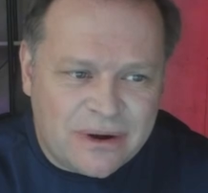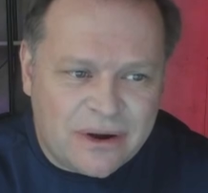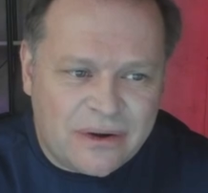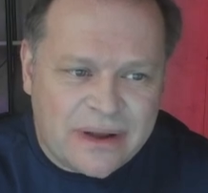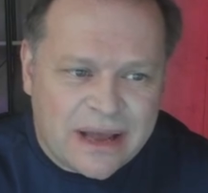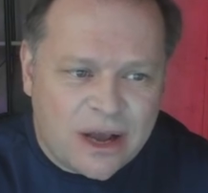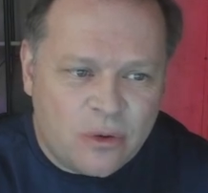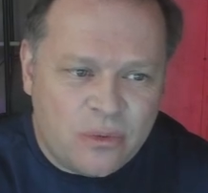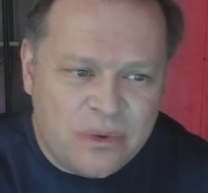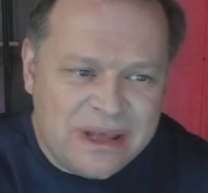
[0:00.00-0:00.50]

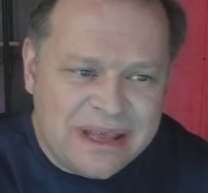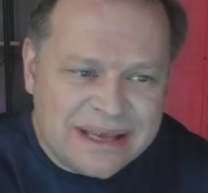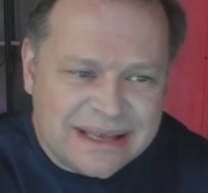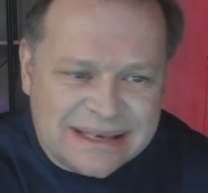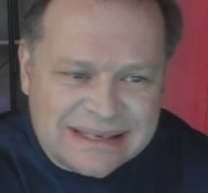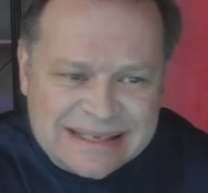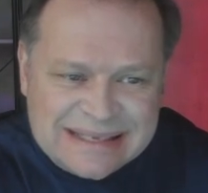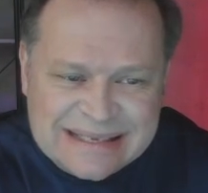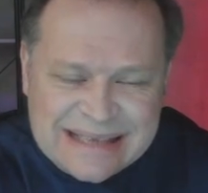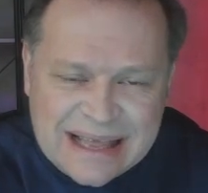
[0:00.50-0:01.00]
how we can
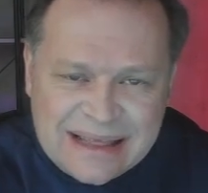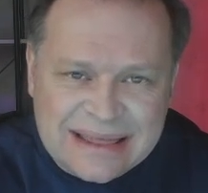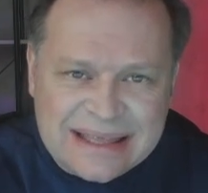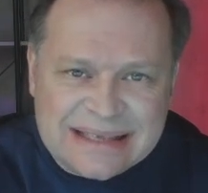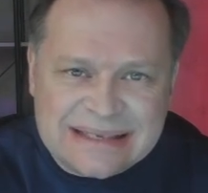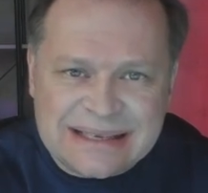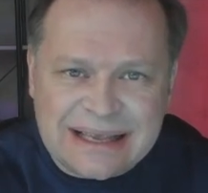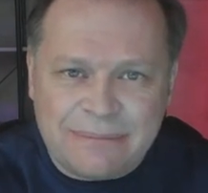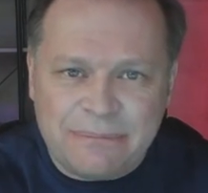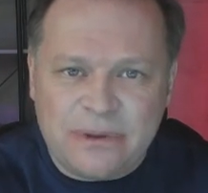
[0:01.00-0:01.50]
set
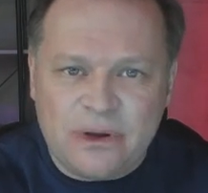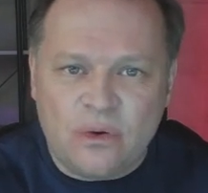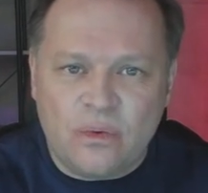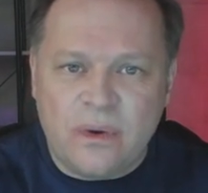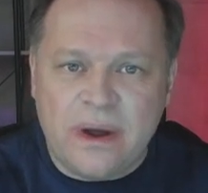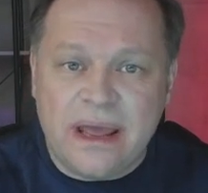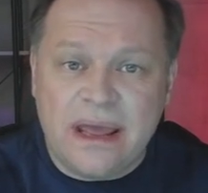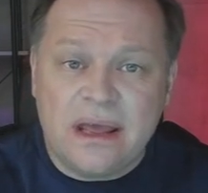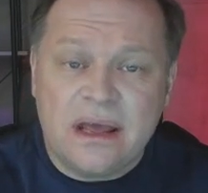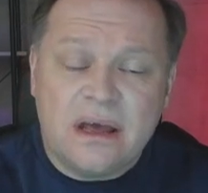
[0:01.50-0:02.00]
this up in a
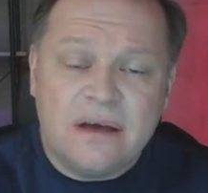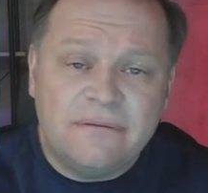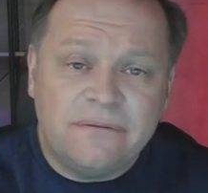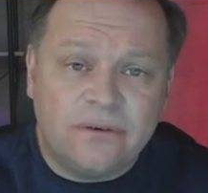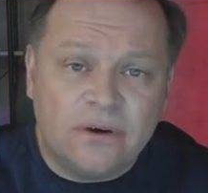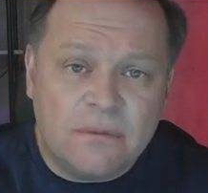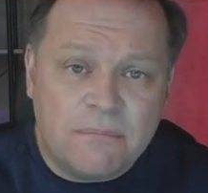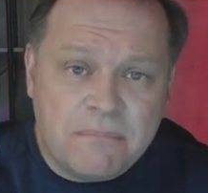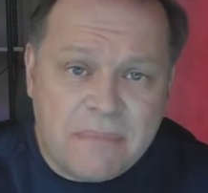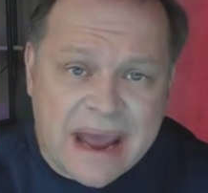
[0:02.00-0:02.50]
way
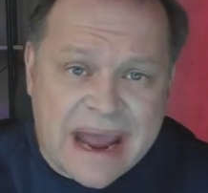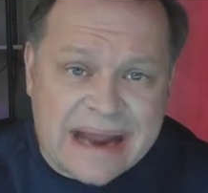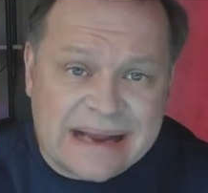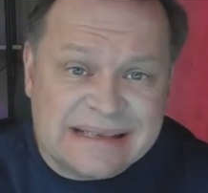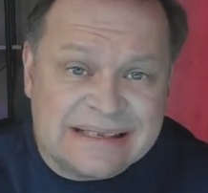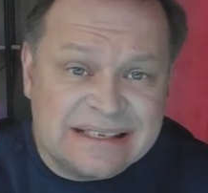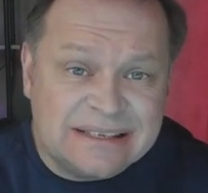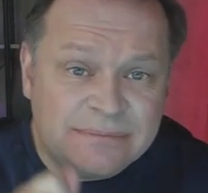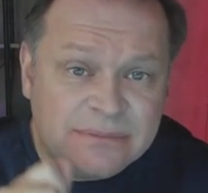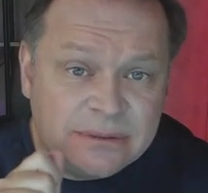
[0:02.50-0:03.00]
for
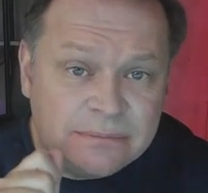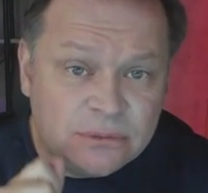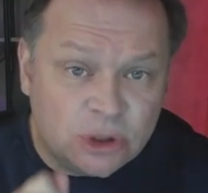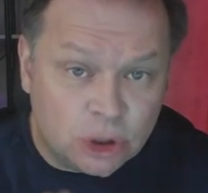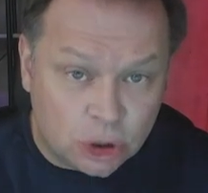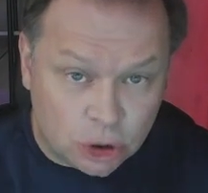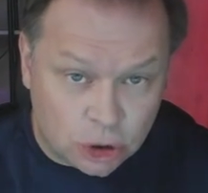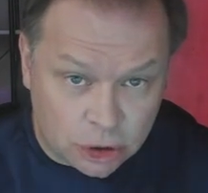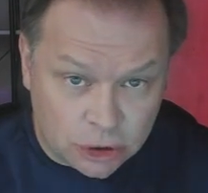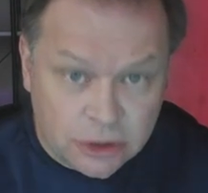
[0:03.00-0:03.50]

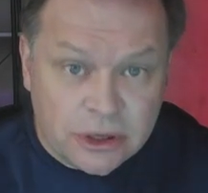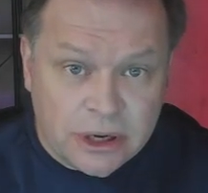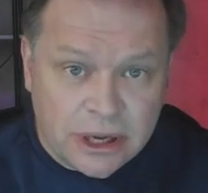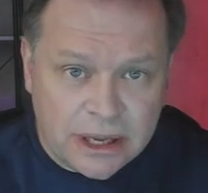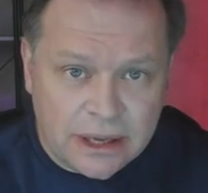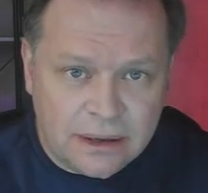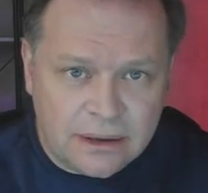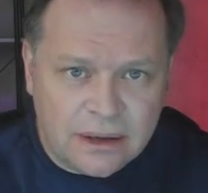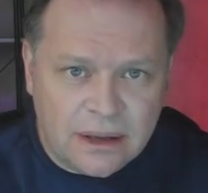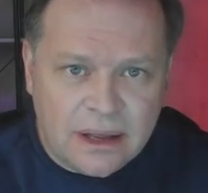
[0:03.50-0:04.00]
maximum
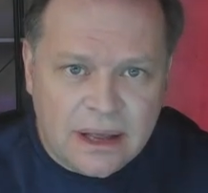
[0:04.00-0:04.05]
learning